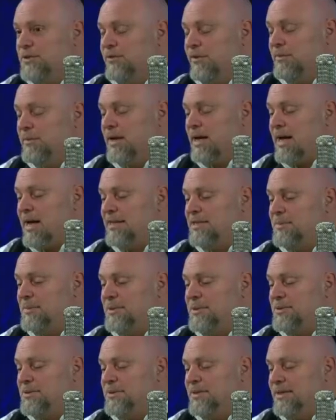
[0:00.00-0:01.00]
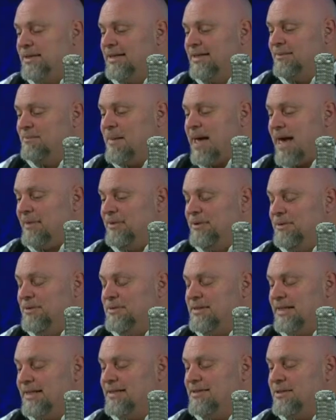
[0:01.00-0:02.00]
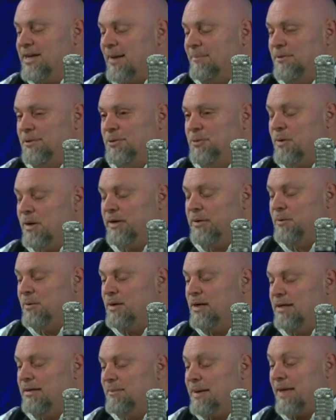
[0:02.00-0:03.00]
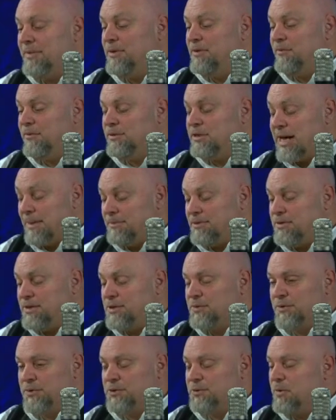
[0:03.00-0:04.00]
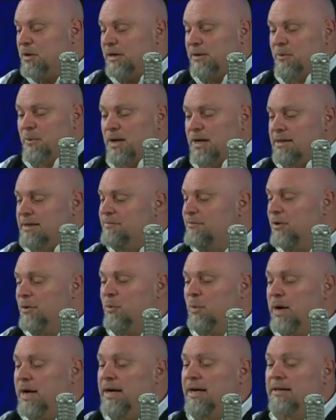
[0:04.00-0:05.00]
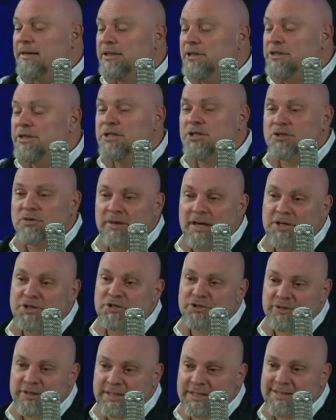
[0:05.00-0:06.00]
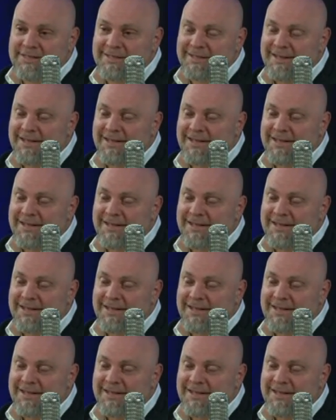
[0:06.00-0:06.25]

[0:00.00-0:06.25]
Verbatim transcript: from the Gospels Matthew 6, chapter 21, Matthew chapter 6, verse 21. For where your treasure is,